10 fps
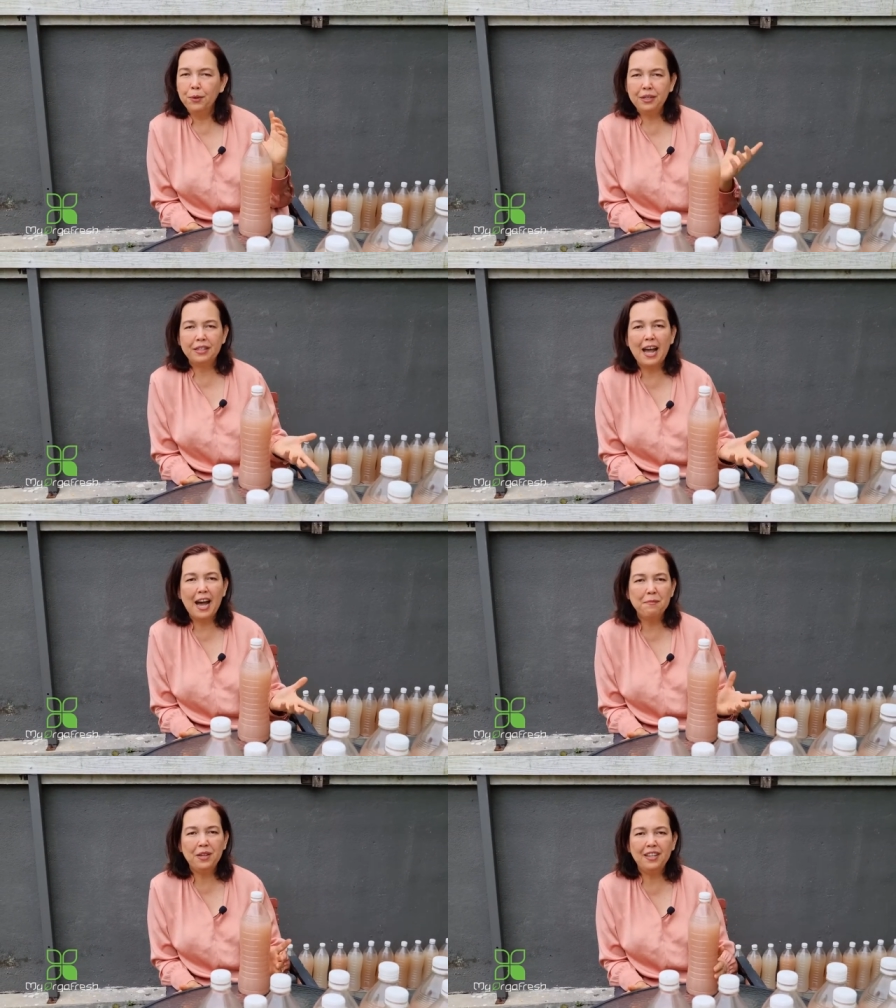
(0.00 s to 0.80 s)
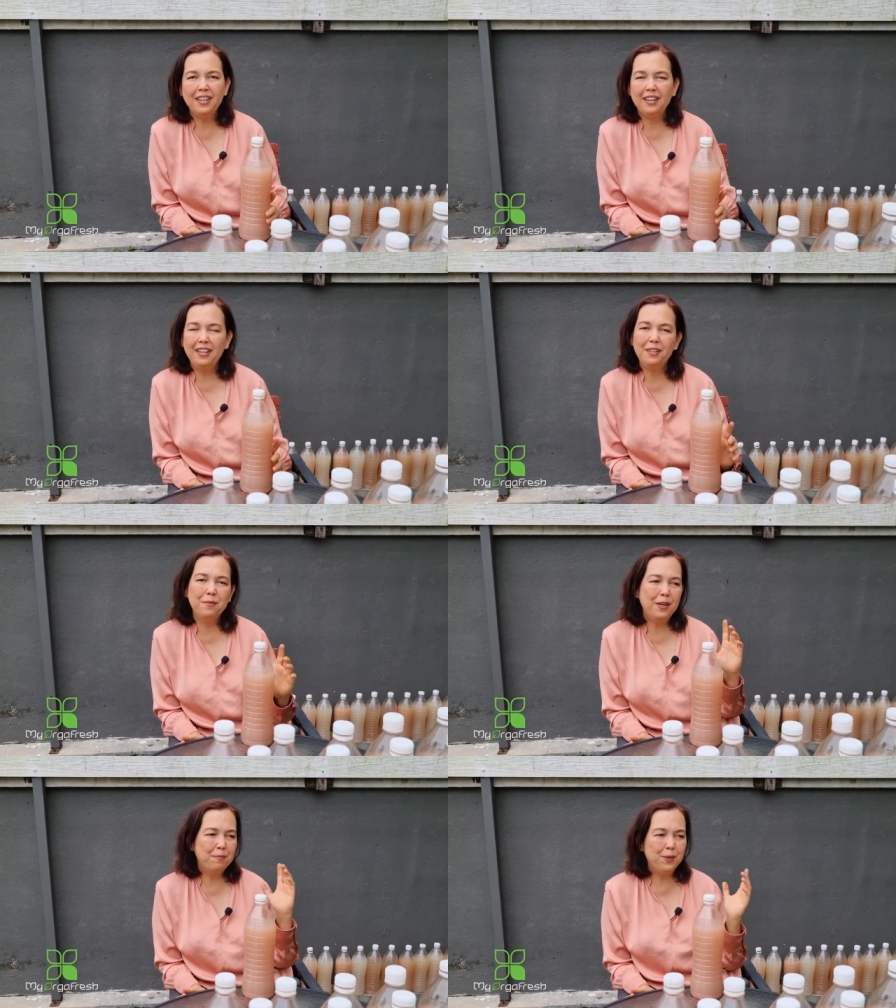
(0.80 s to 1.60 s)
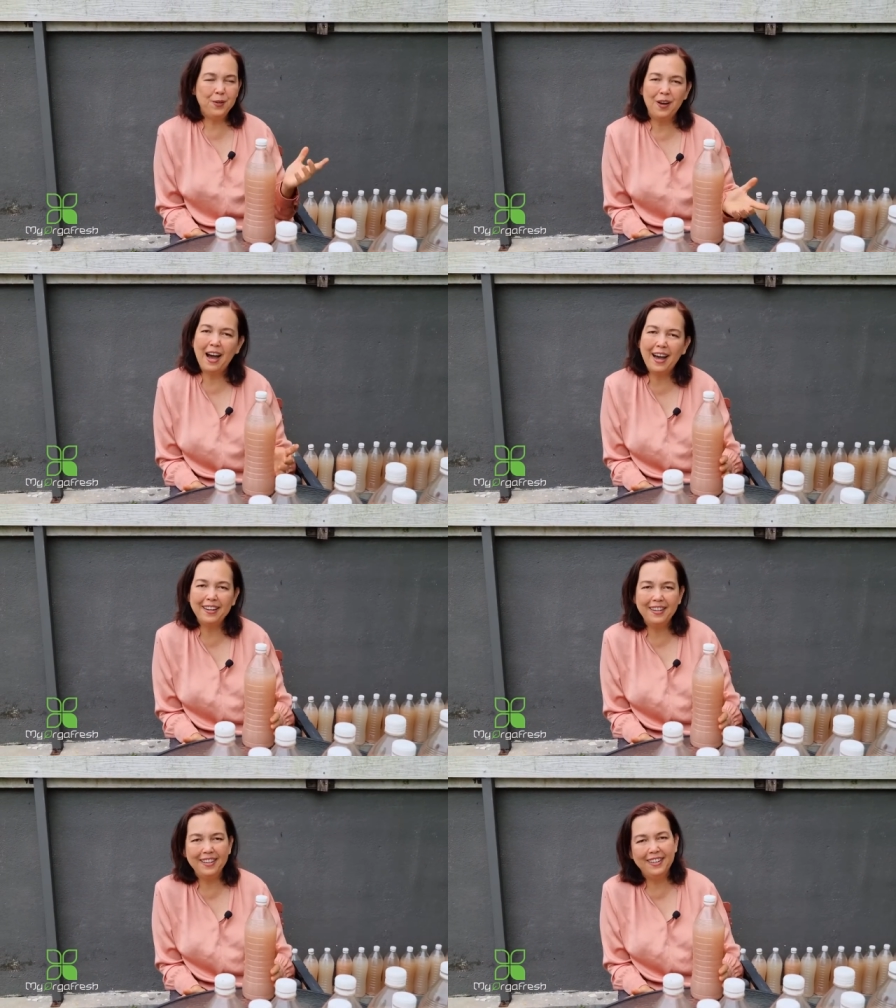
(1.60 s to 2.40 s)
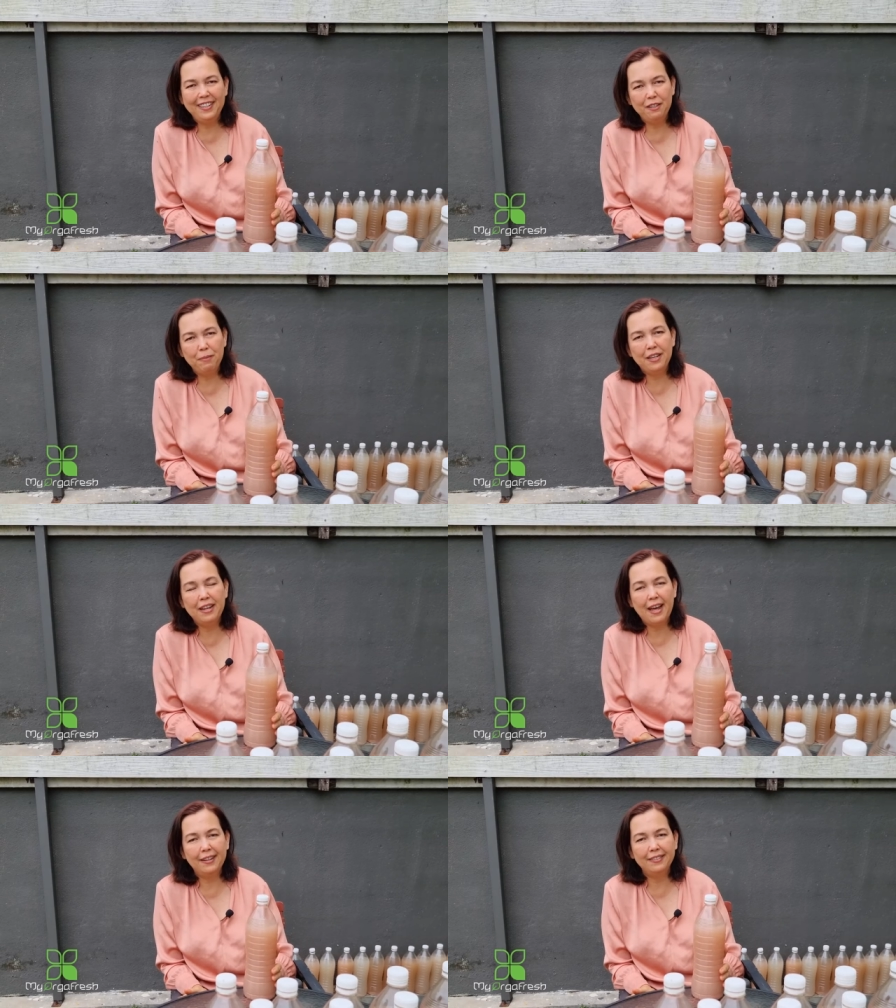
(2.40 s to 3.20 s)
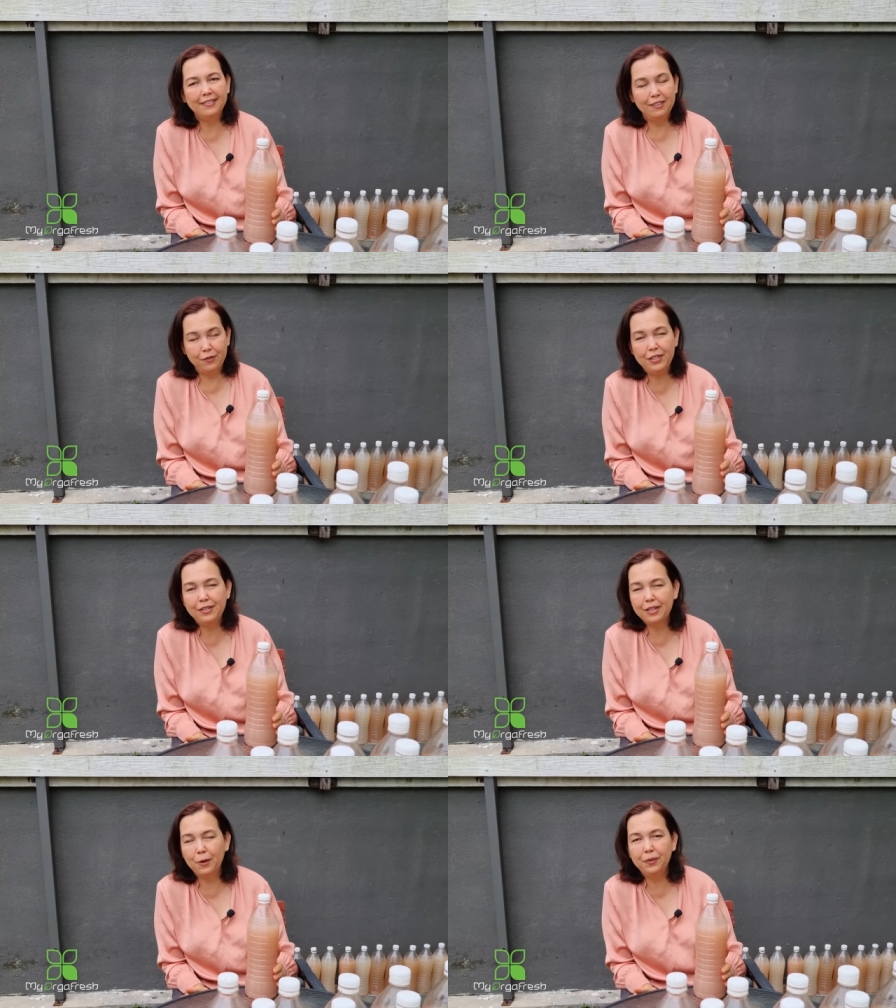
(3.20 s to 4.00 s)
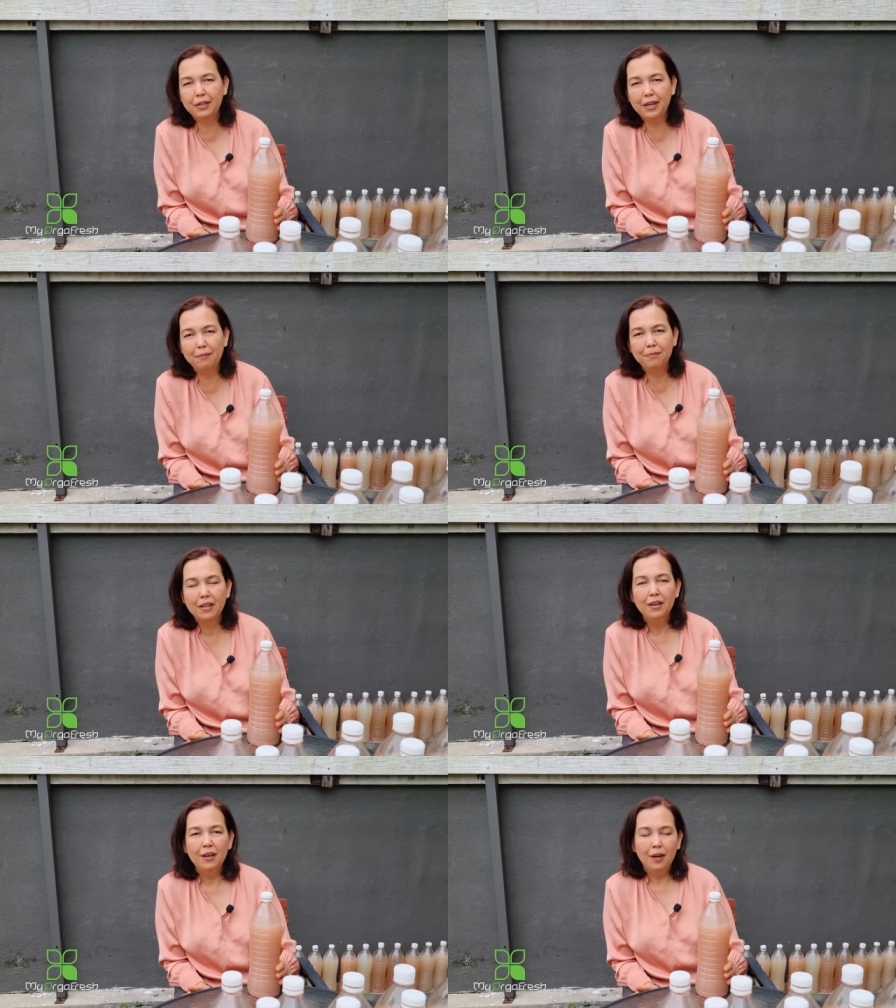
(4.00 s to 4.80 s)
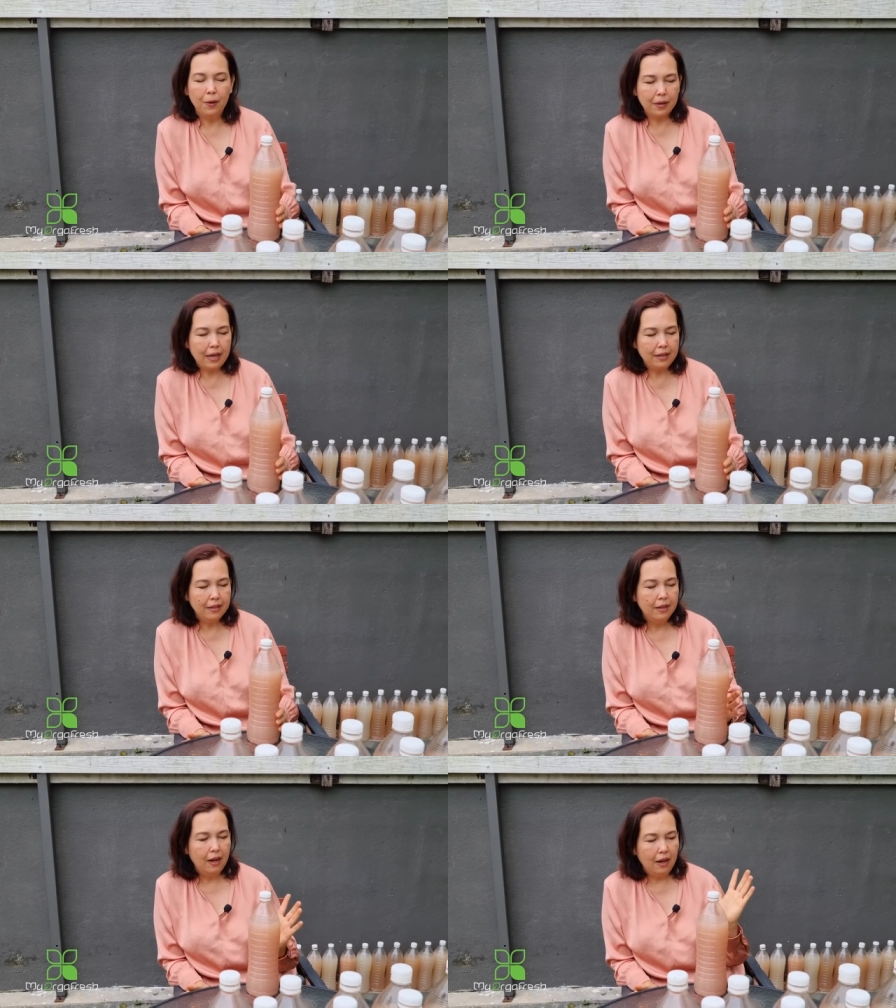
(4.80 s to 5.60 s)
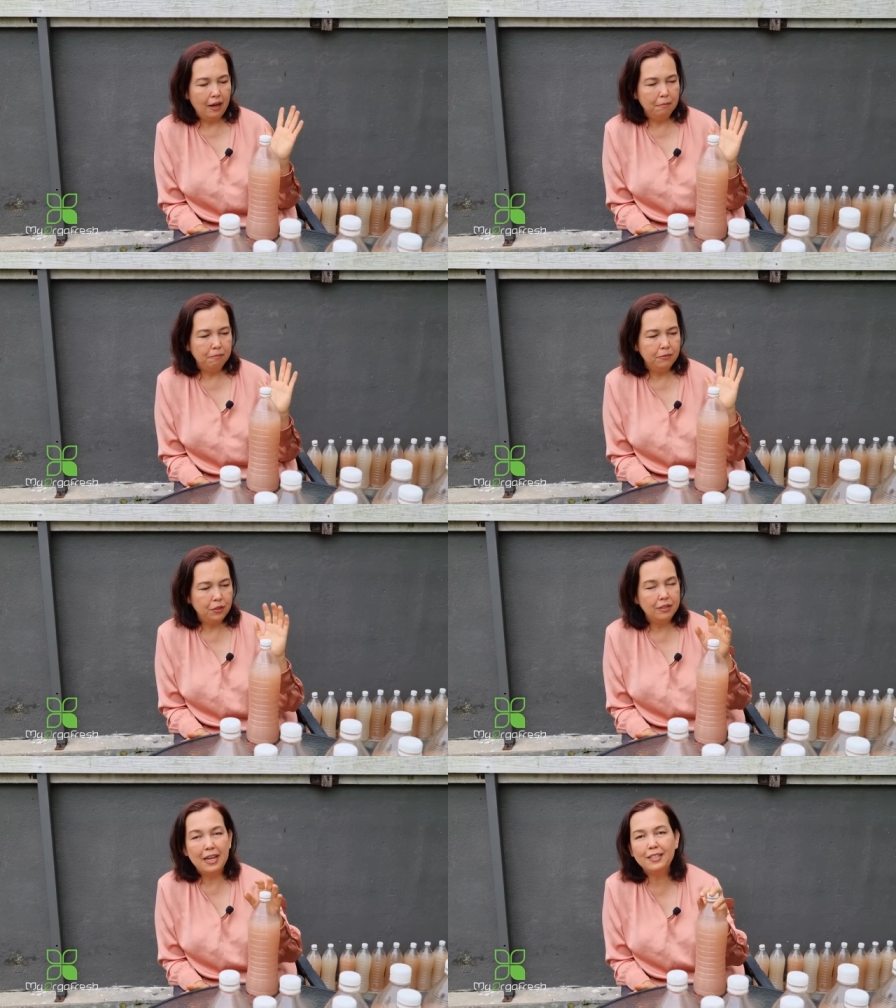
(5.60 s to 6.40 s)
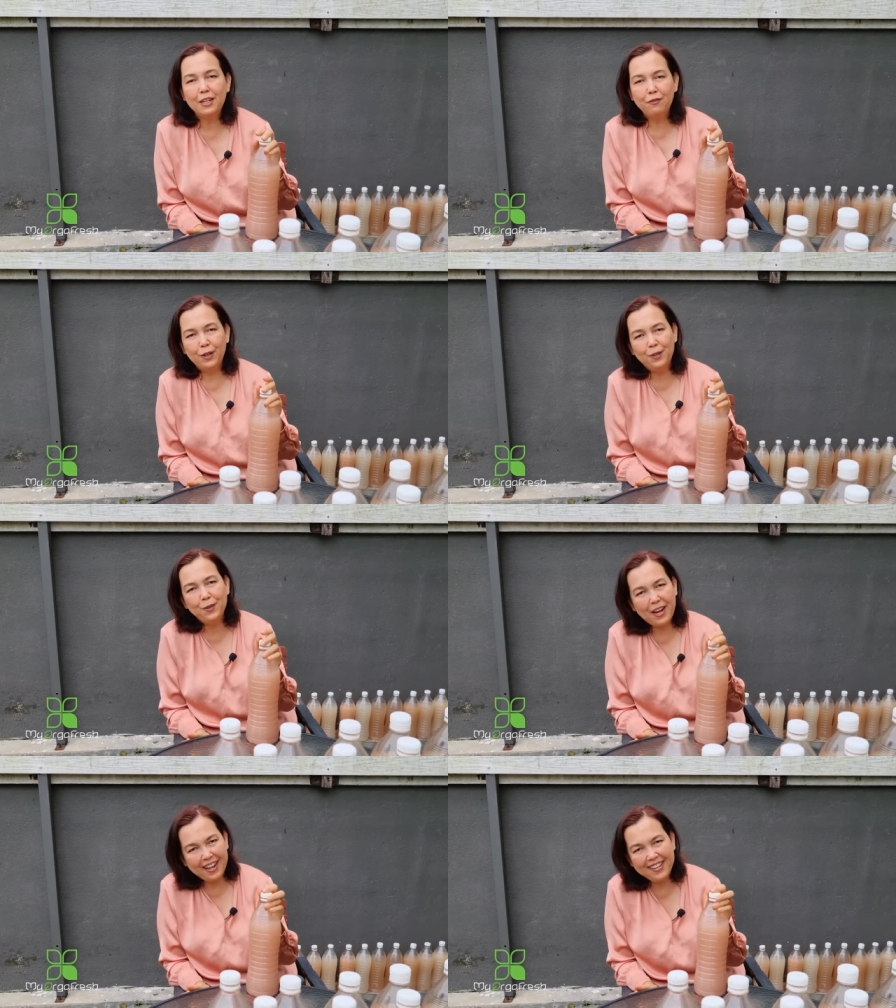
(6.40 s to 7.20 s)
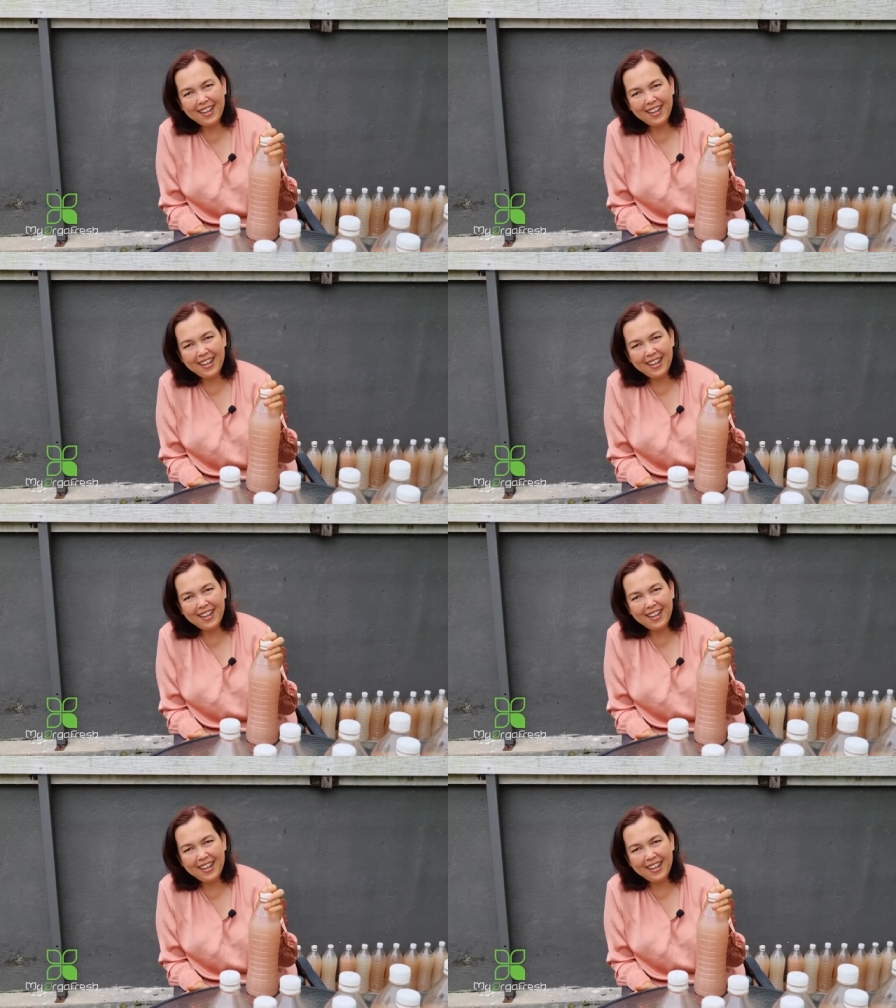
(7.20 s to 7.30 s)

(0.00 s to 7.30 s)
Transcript: Put time in it a little bit, put your heart in it a little bit, and the result will come. Okay, um, that's it for today.